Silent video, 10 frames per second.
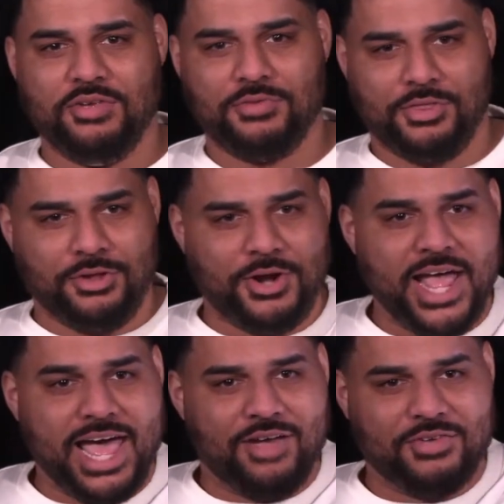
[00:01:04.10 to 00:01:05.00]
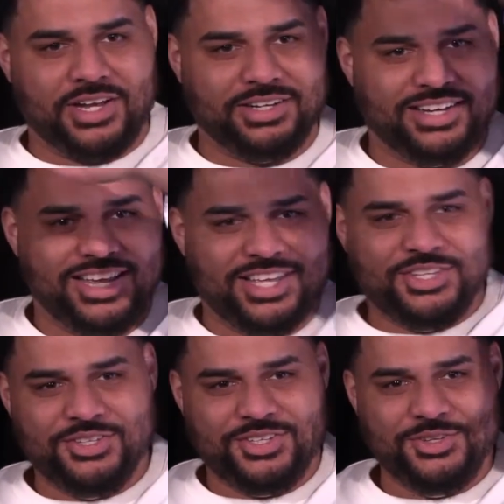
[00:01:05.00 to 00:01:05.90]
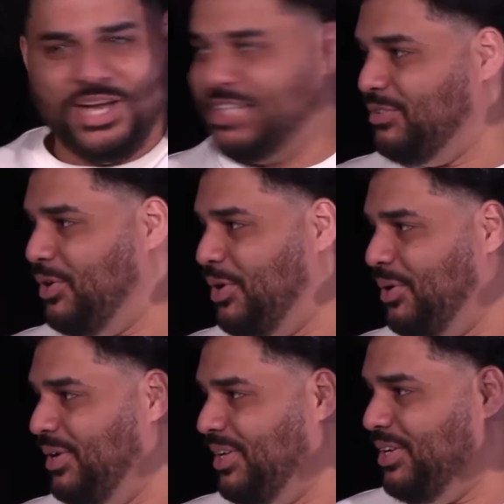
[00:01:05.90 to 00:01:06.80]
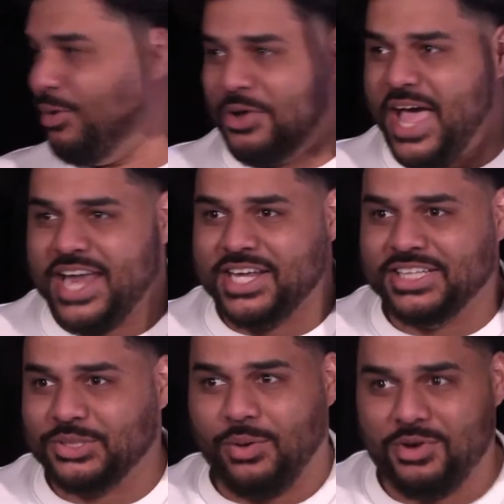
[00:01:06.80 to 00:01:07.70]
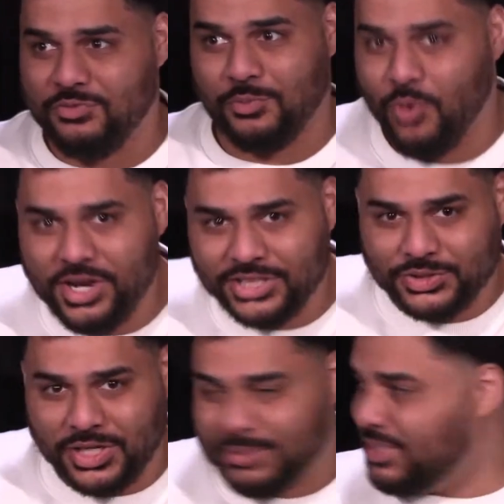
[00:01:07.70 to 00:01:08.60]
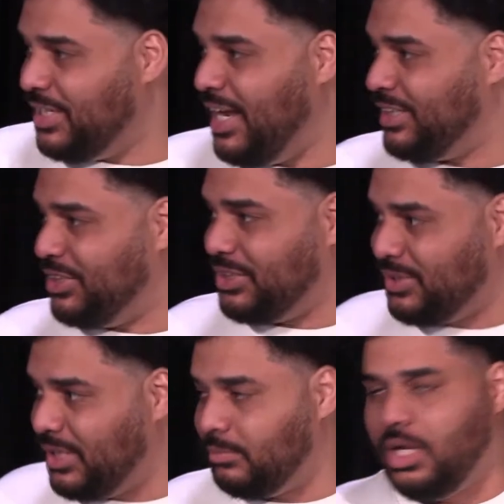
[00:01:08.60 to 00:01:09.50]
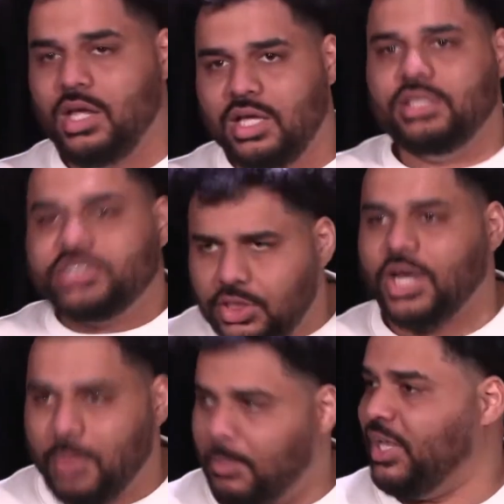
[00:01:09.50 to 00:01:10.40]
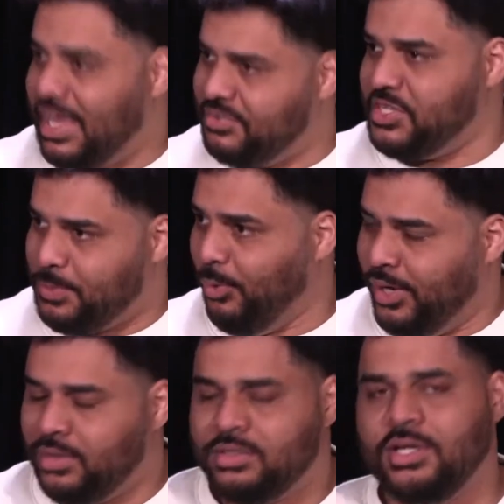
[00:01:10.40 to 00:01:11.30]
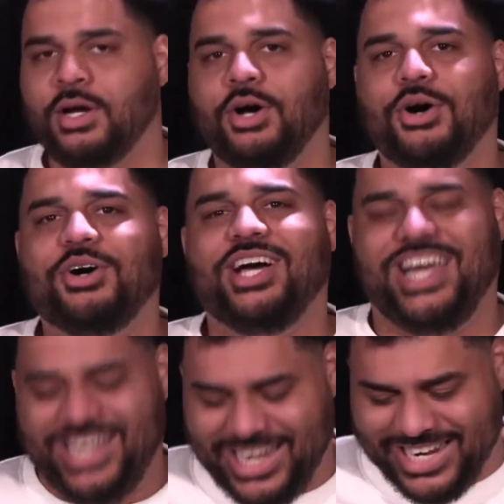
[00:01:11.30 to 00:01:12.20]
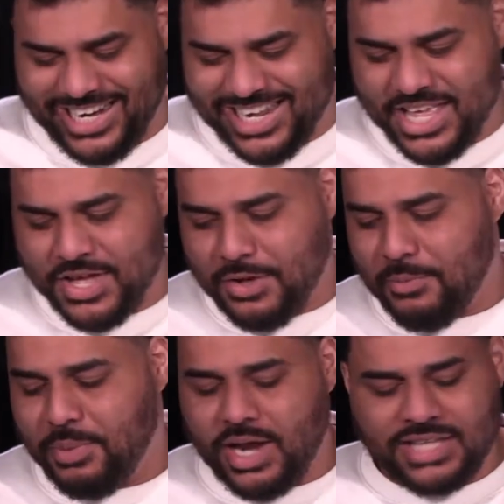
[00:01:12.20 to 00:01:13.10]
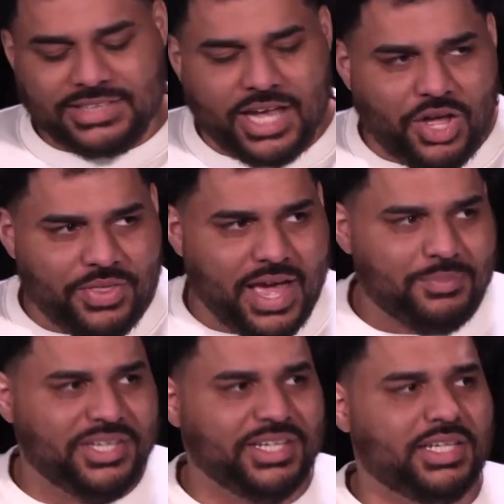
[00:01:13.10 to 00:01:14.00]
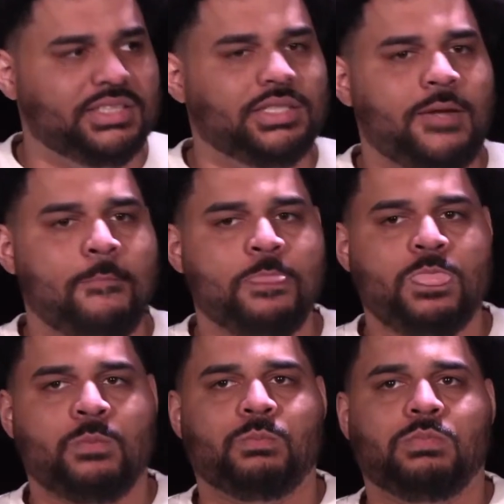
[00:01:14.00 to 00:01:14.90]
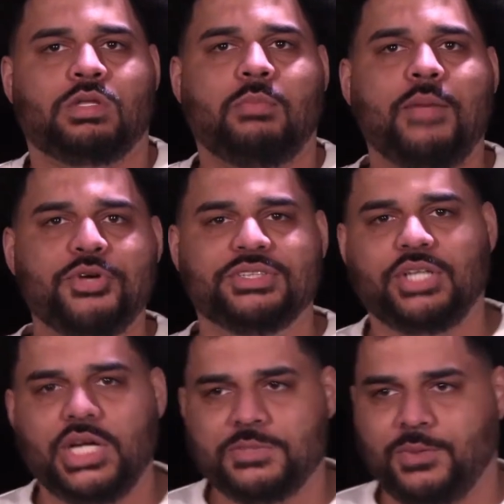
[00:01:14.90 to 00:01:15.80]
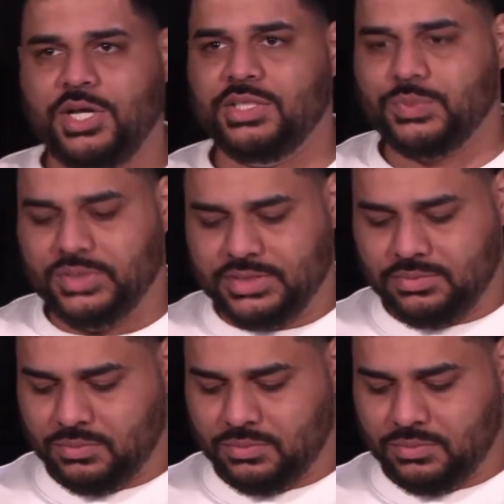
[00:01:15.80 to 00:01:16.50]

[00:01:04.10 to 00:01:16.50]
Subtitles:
for 3rd Ave. And you guys know where that is. So I went from one extreme to the next extreme. Just talking about my life at this point, you know. But I say all that because my military experience was